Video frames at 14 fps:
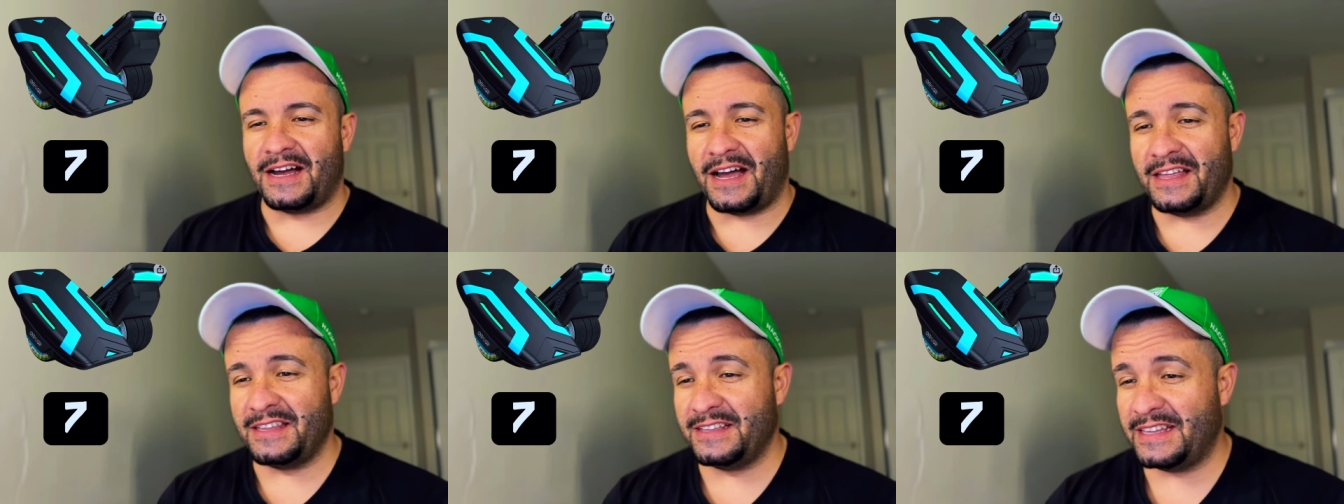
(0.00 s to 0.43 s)

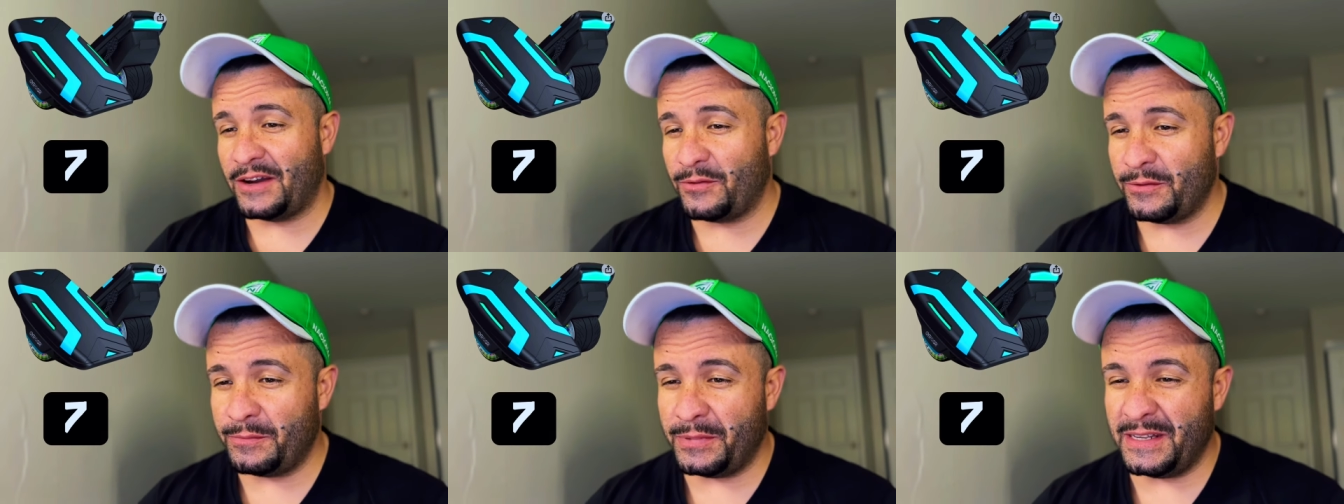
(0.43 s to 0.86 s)
I think that
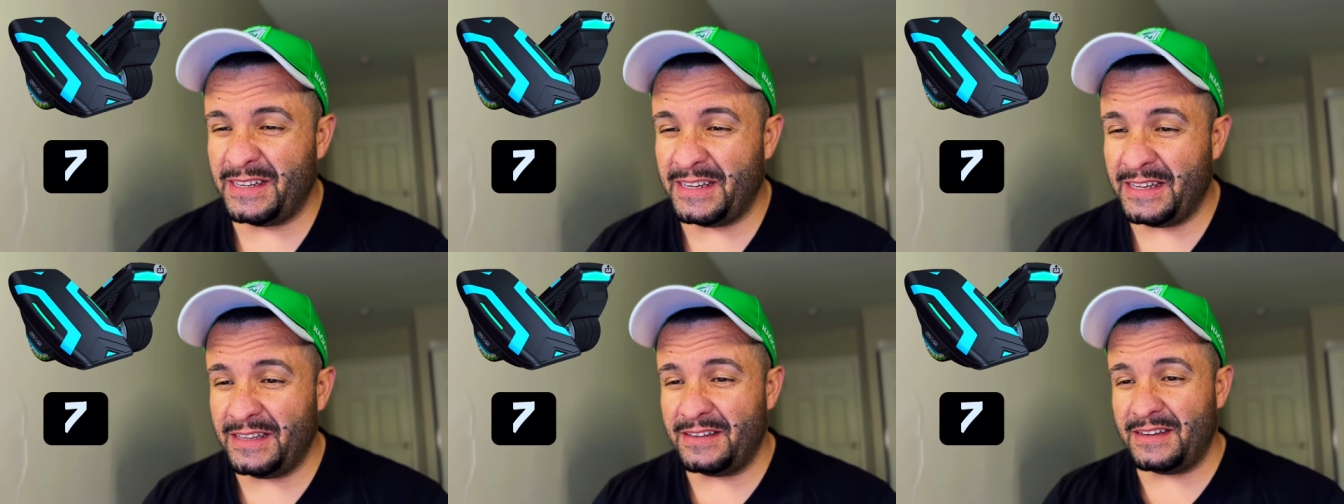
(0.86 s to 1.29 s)
would be
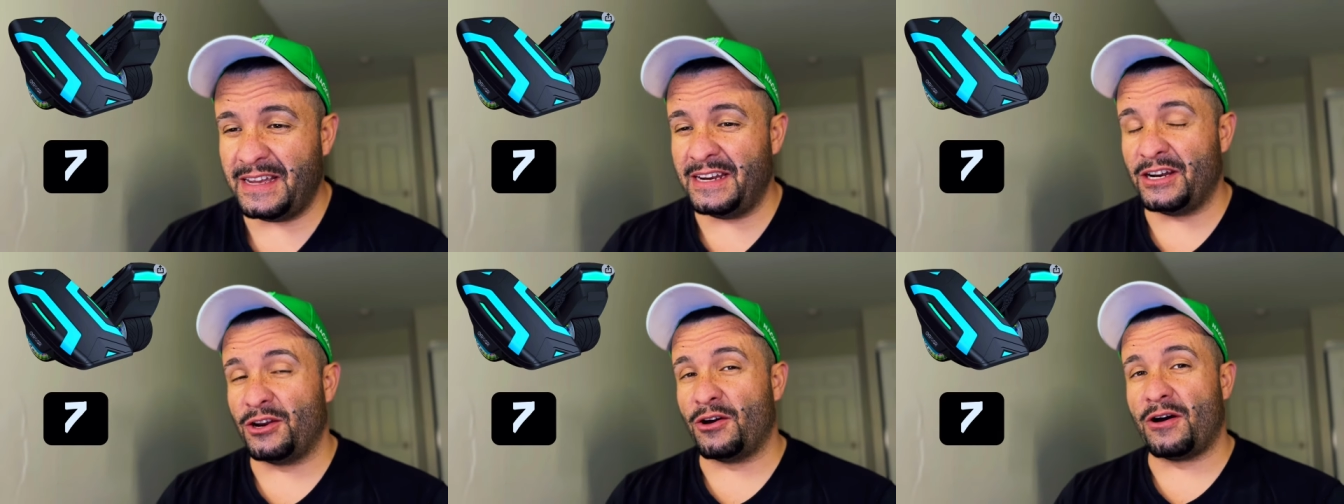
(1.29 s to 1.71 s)
neat in
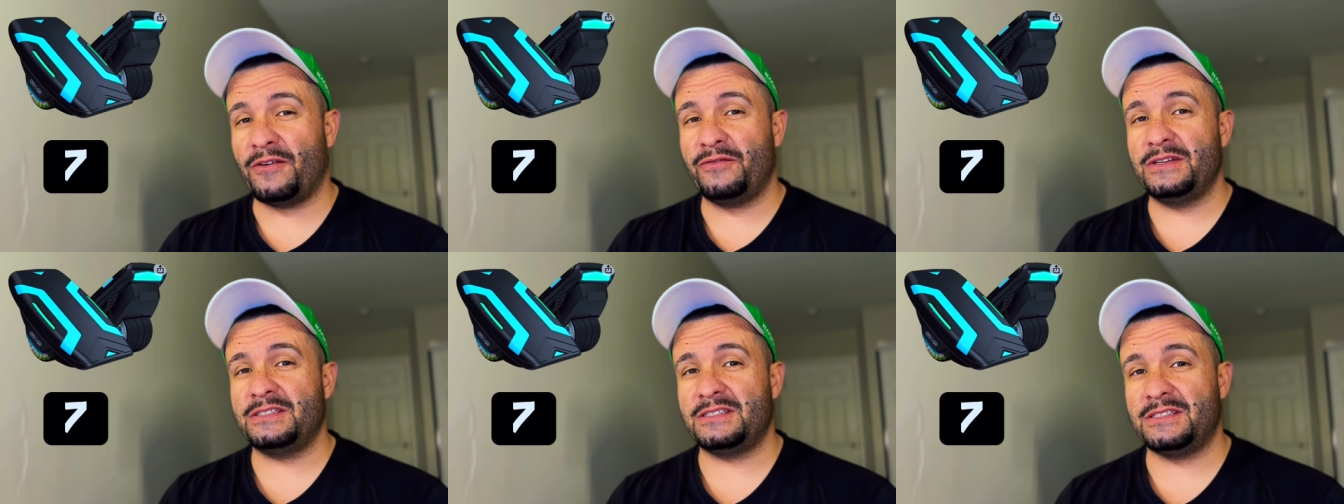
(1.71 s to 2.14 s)
an
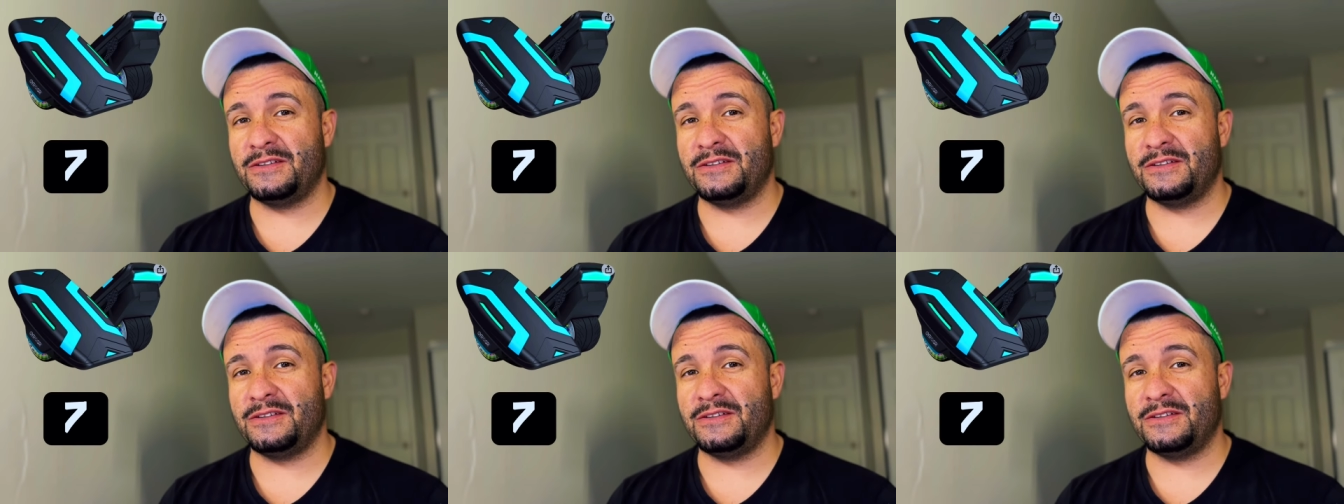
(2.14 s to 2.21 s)
office